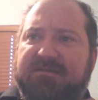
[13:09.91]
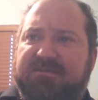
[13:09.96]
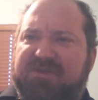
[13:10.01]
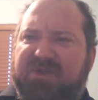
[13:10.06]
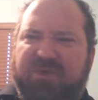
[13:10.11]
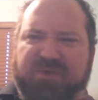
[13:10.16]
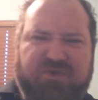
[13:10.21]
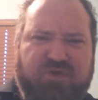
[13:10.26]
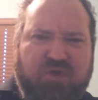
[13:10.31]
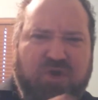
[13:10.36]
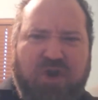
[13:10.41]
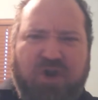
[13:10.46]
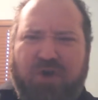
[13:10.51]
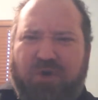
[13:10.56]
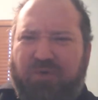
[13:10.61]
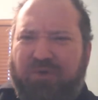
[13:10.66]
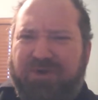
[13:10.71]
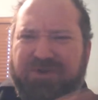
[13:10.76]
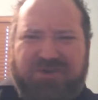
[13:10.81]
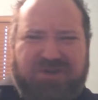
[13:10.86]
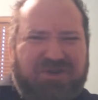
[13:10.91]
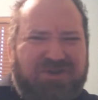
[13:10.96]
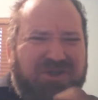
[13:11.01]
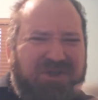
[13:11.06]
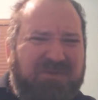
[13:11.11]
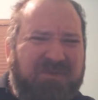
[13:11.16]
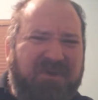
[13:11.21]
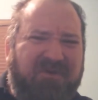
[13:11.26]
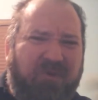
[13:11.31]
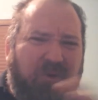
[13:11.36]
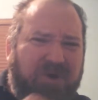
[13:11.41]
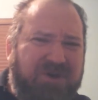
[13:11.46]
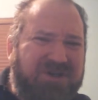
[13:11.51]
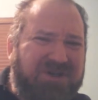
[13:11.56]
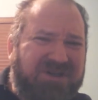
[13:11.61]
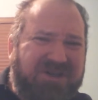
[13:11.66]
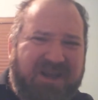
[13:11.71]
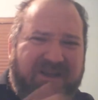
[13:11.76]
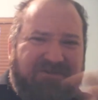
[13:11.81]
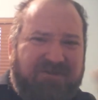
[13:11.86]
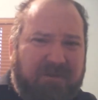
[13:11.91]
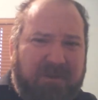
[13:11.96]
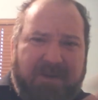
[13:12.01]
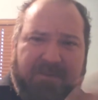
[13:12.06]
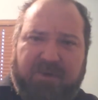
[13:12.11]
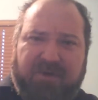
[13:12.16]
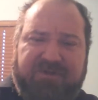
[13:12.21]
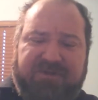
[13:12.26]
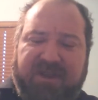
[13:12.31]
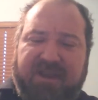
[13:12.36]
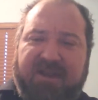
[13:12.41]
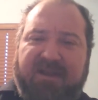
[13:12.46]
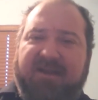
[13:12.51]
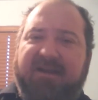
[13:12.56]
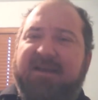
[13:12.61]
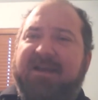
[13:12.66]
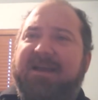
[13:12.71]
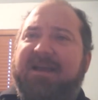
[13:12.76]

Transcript: So it was just after my birthday.